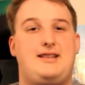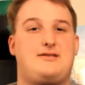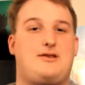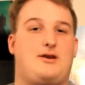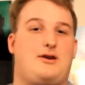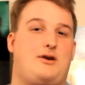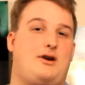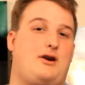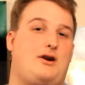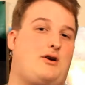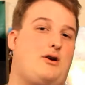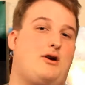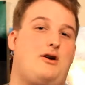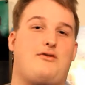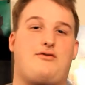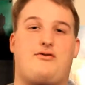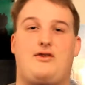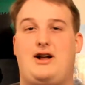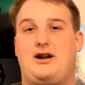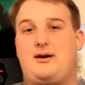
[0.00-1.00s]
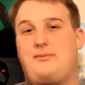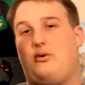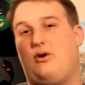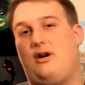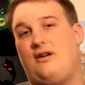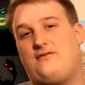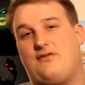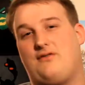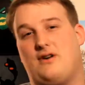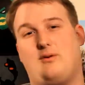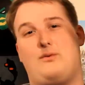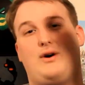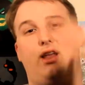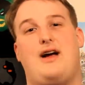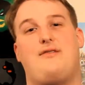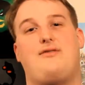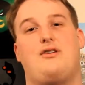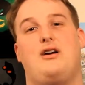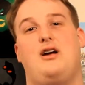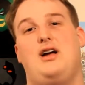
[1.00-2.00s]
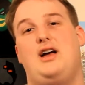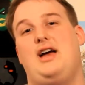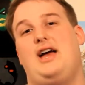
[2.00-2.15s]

or your girlfriend or boyfriend, whatever.